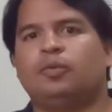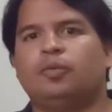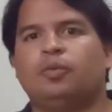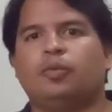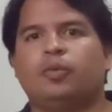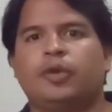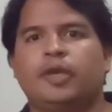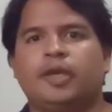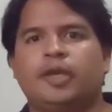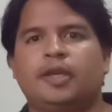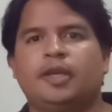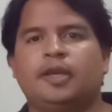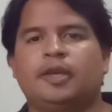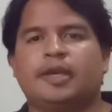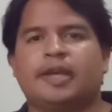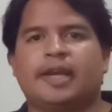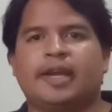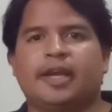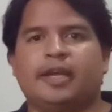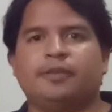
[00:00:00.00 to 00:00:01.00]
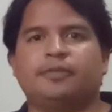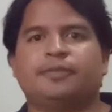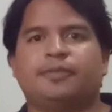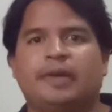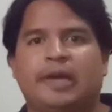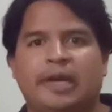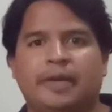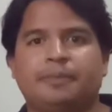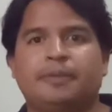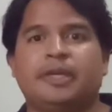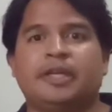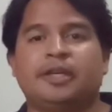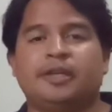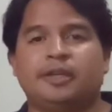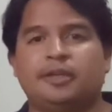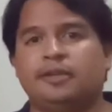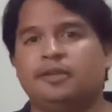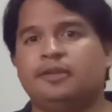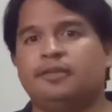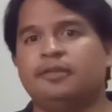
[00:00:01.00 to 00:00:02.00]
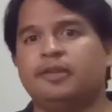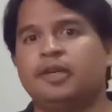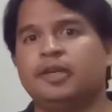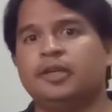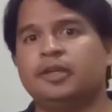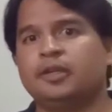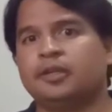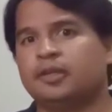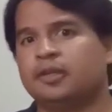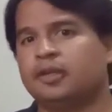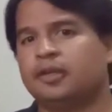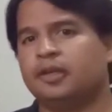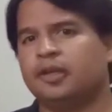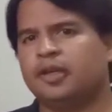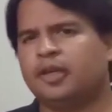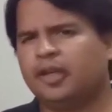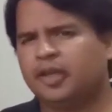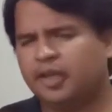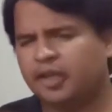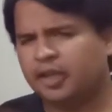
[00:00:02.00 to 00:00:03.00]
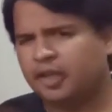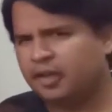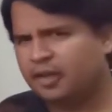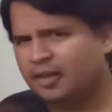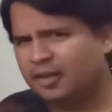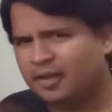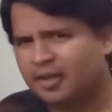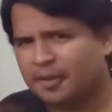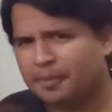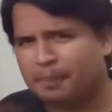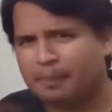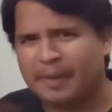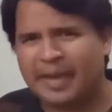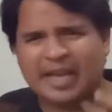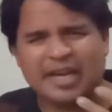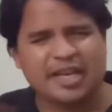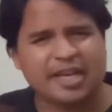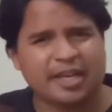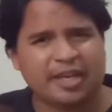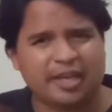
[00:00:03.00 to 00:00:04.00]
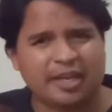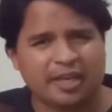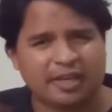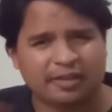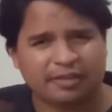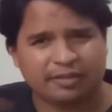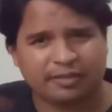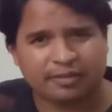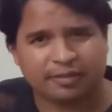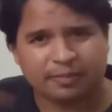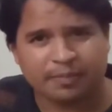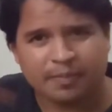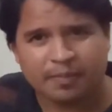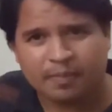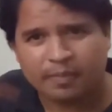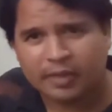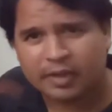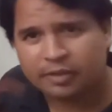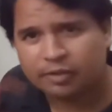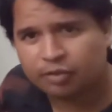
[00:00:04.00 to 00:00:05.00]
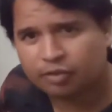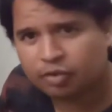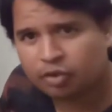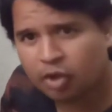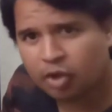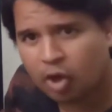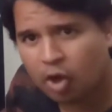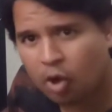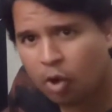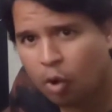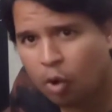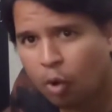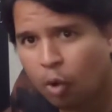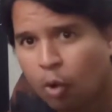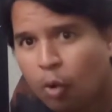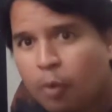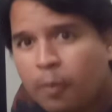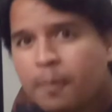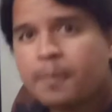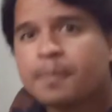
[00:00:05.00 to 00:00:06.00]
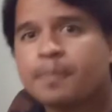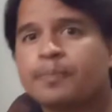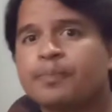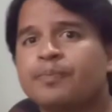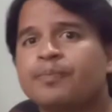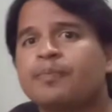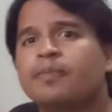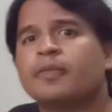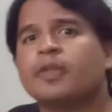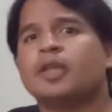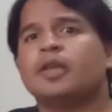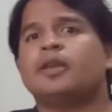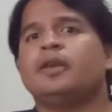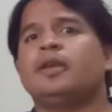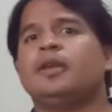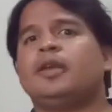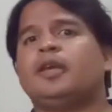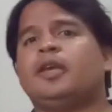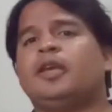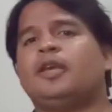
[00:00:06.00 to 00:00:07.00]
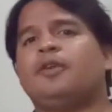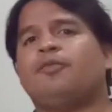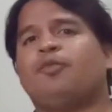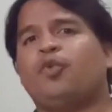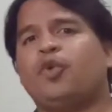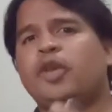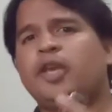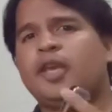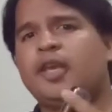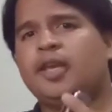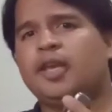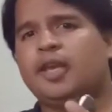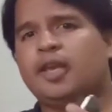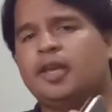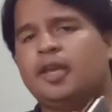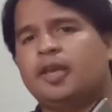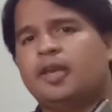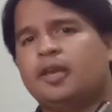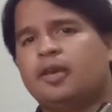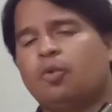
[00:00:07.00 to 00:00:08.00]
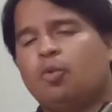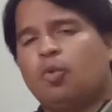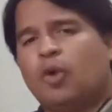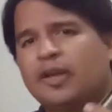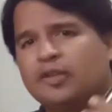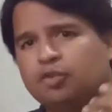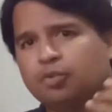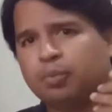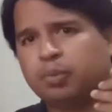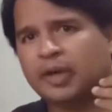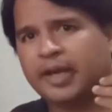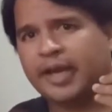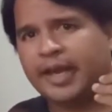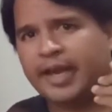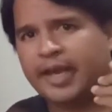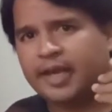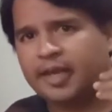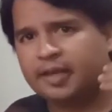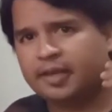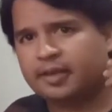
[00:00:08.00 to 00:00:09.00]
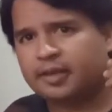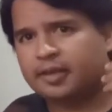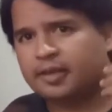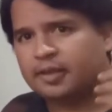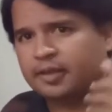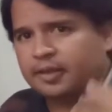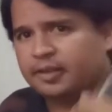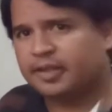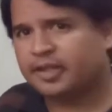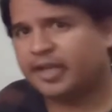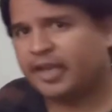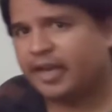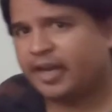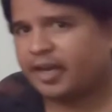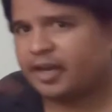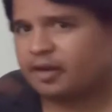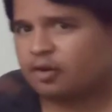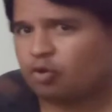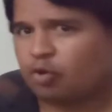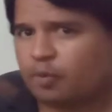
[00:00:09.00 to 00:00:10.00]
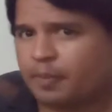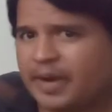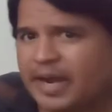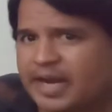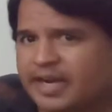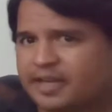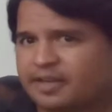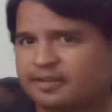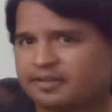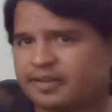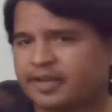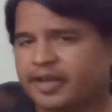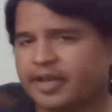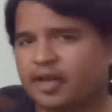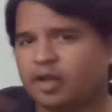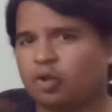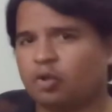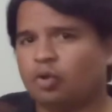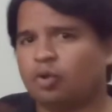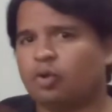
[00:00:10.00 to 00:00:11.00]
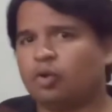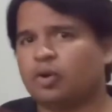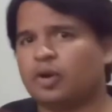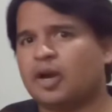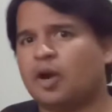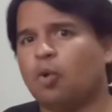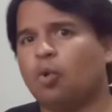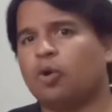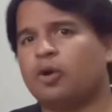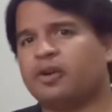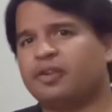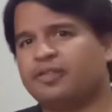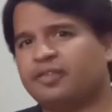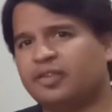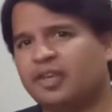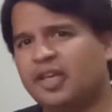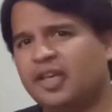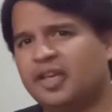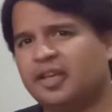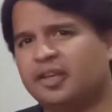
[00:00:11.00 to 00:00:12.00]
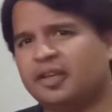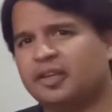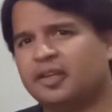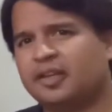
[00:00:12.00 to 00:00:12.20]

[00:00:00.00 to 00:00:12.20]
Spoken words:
we can find them easily in many keys. So if we want to play the chromatic scale on our C,